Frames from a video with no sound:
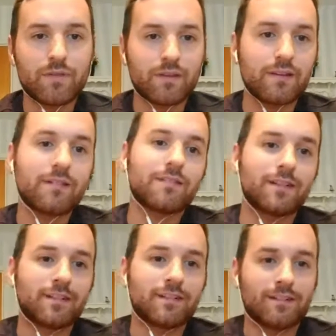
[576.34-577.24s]
Same
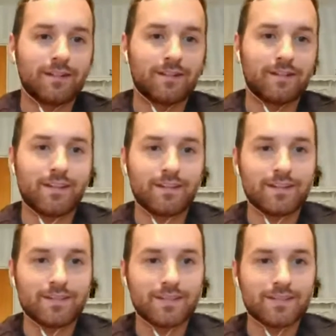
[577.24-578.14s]
thing that
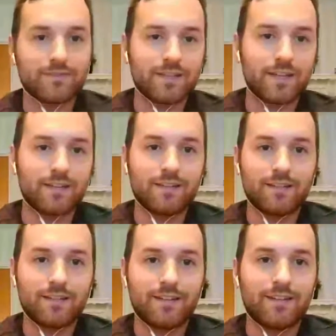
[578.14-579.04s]
I think these guys have
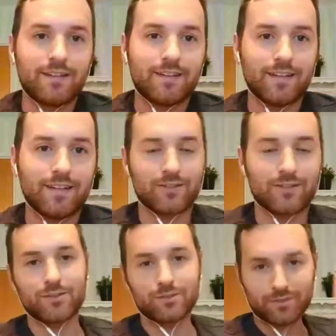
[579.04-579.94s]
said.
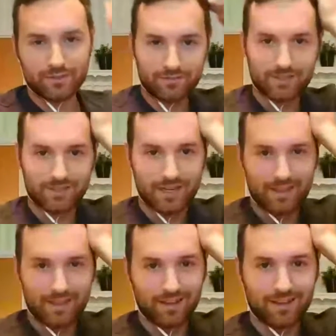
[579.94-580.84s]
And also you
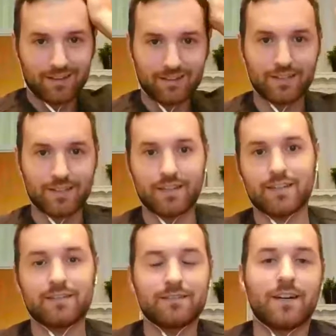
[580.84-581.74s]
sort of see, I
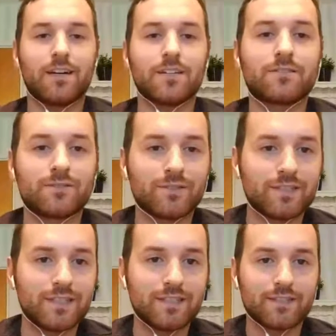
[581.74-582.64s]
think the
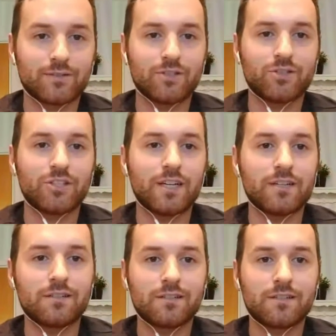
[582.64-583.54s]
hostel scene has
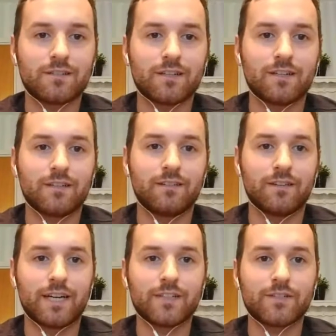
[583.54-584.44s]
really changed
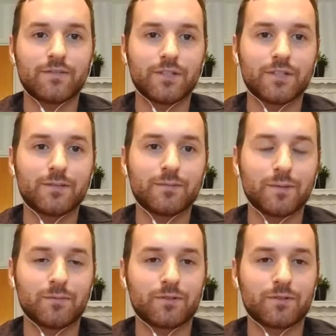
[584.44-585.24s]
in the last few years.